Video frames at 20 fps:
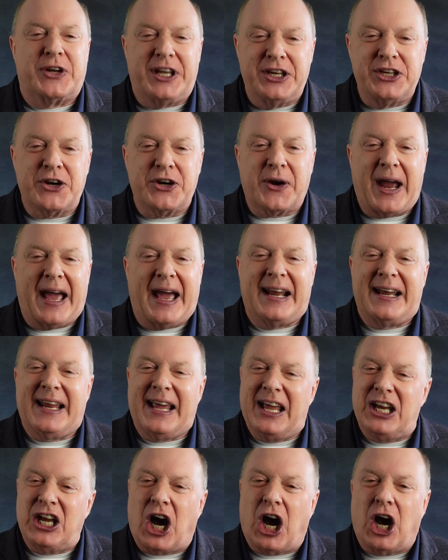in your head
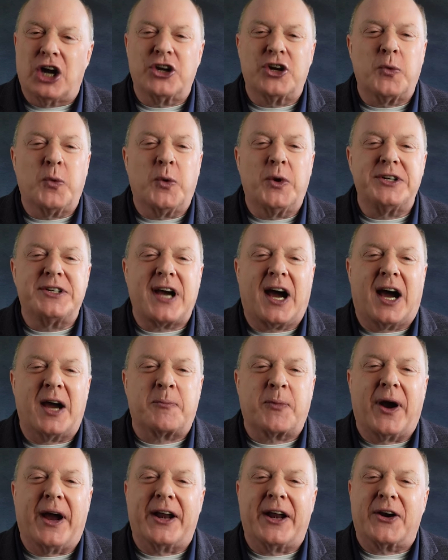an Underwood
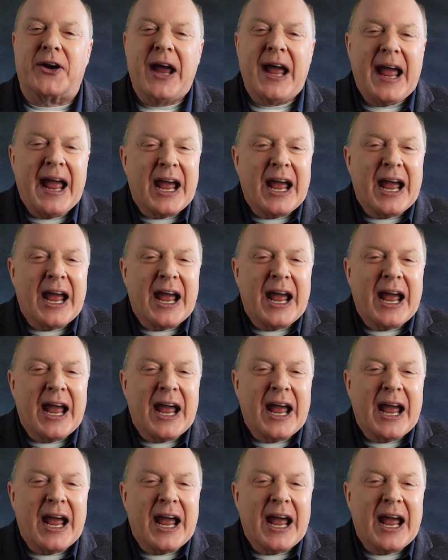typewriter